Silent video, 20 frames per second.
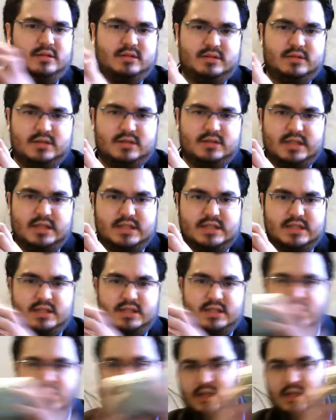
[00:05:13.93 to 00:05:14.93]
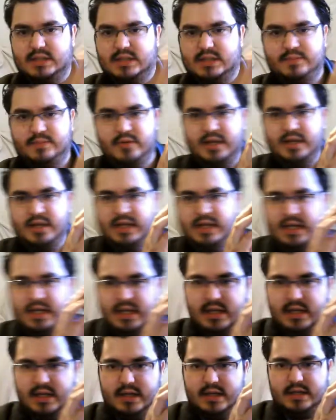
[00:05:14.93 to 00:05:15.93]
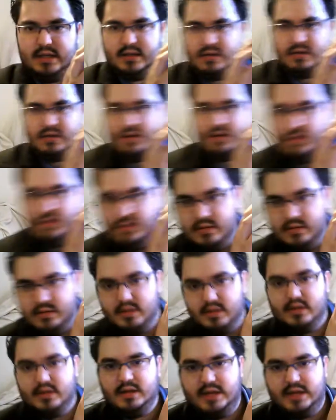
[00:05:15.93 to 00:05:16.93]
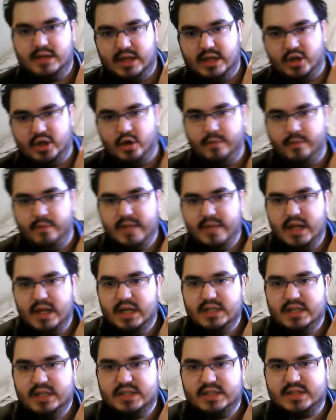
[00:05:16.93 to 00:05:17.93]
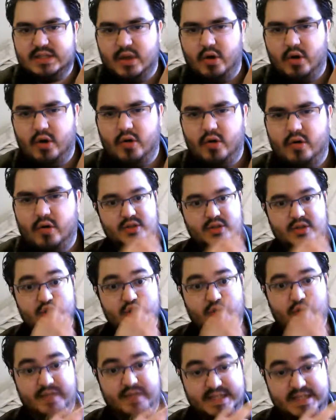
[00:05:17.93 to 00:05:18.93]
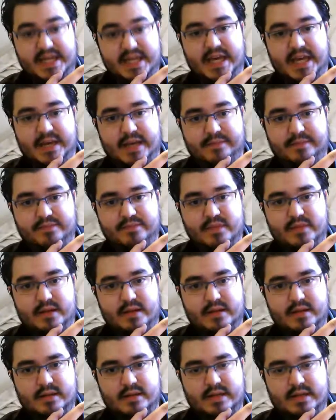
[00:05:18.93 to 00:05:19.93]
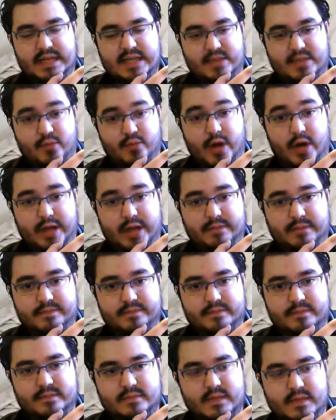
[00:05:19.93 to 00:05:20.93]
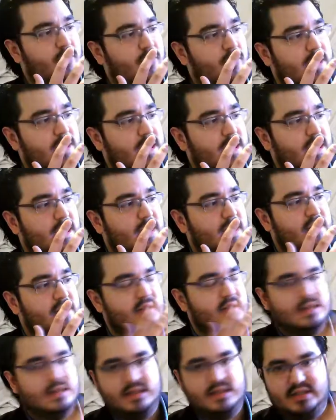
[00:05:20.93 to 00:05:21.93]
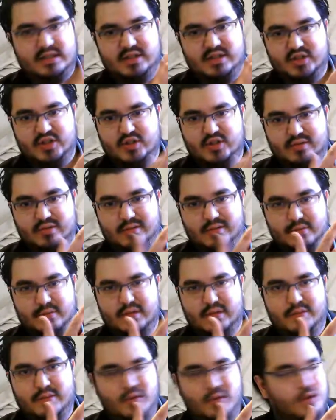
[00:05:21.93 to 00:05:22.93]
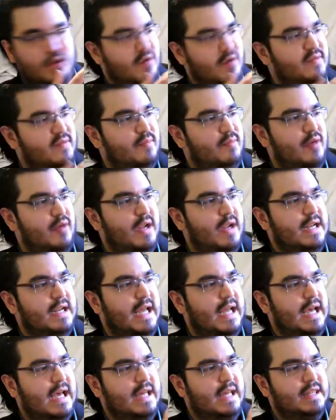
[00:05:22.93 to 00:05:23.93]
Let's see, let's put it here. No, there you go. So this here is a brain. This is just a model of the brain, and